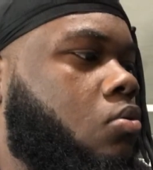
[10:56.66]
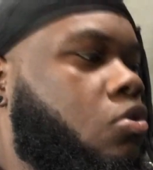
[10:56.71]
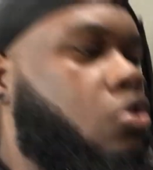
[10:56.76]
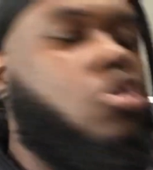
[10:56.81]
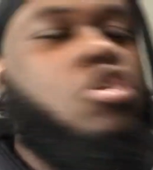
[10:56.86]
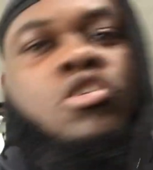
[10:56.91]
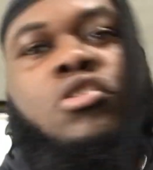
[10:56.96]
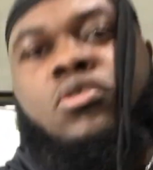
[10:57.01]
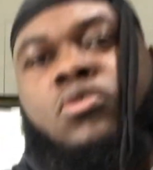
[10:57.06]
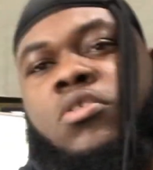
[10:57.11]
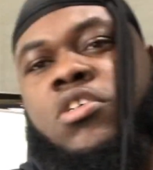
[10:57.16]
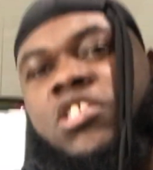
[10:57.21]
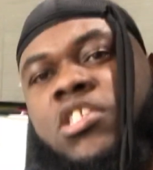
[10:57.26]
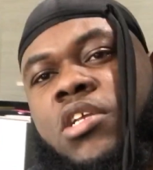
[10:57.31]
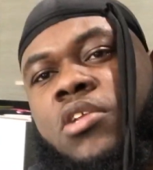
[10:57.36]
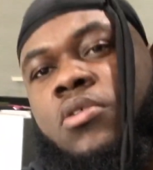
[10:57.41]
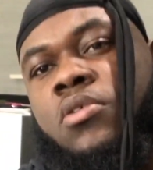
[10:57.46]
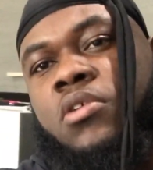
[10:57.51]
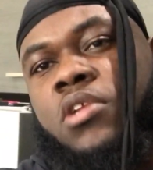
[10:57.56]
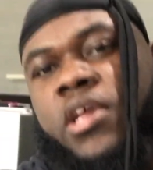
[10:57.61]
You don't know say
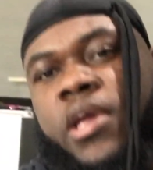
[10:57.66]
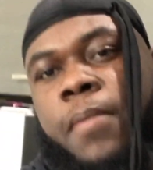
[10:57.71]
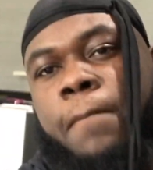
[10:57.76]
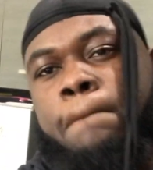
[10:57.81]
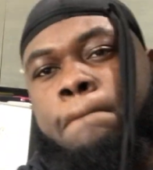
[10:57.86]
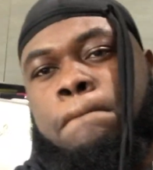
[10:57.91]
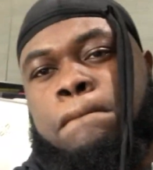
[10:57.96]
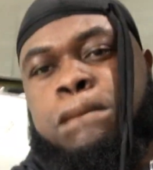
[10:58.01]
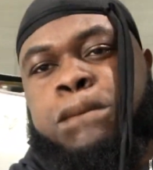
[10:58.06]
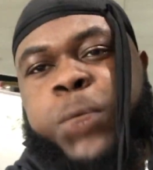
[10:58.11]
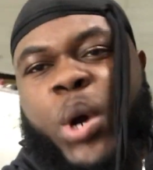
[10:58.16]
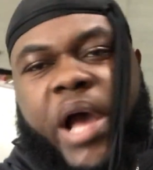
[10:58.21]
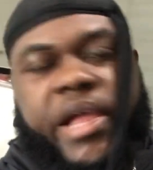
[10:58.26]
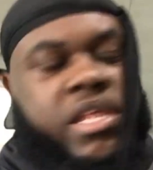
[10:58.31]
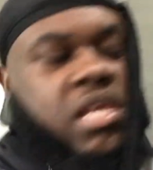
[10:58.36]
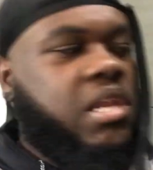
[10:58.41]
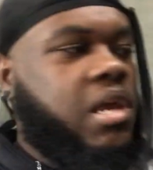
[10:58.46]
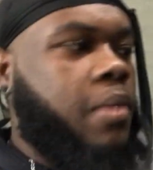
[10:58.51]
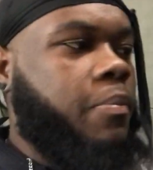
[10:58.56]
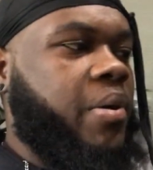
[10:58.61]
nutmeg bad
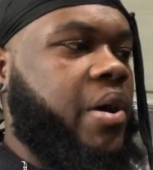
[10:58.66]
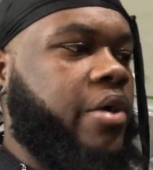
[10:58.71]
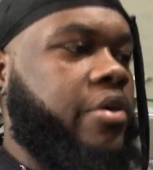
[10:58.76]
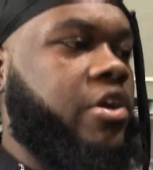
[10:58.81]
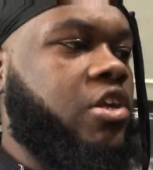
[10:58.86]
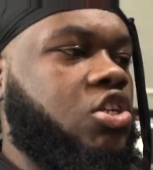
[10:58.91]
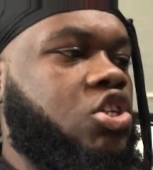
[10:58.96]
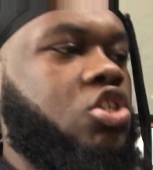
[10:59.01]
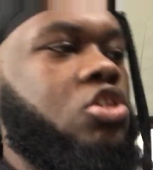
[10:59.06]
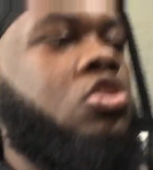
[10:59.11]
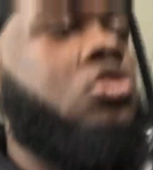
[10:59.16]
in a porridge, you